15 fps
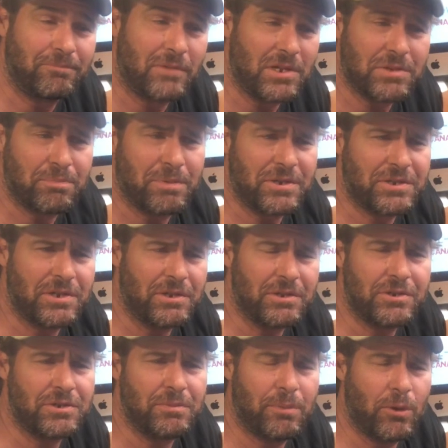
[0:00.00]
This pistol
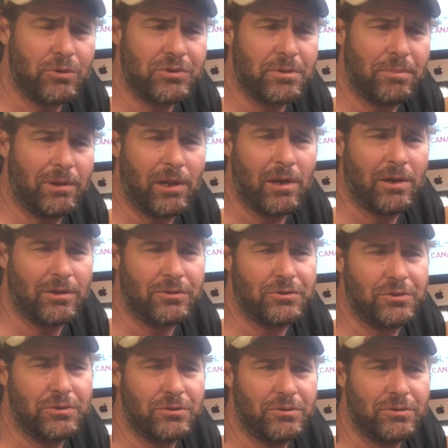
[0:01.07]
is supposed to belong
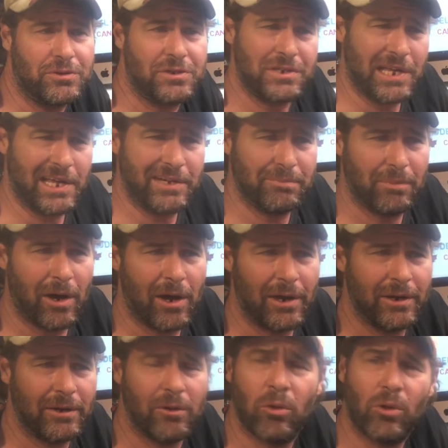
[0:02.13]
to Stede
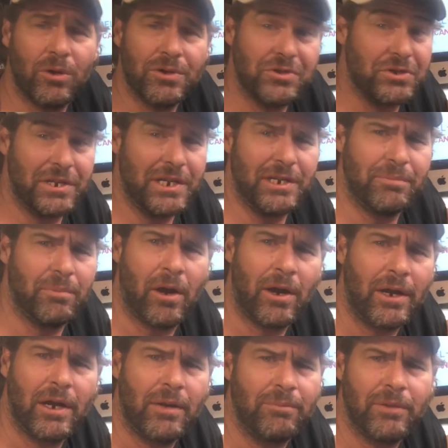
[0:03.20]
Bonnet or Stede
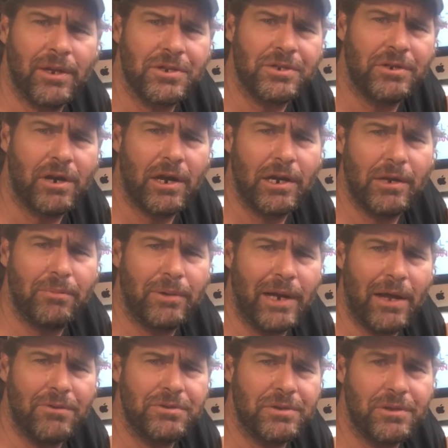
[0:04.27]
Bonnet, I'm not sure how you
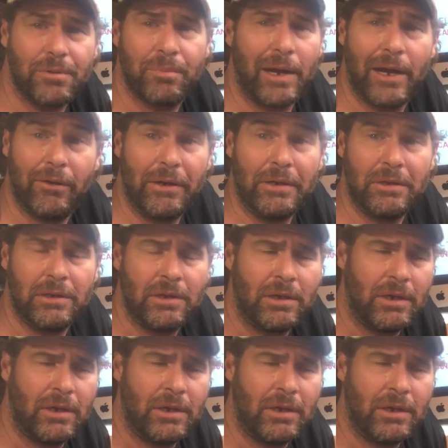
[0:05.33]
pronounce it, the pirate.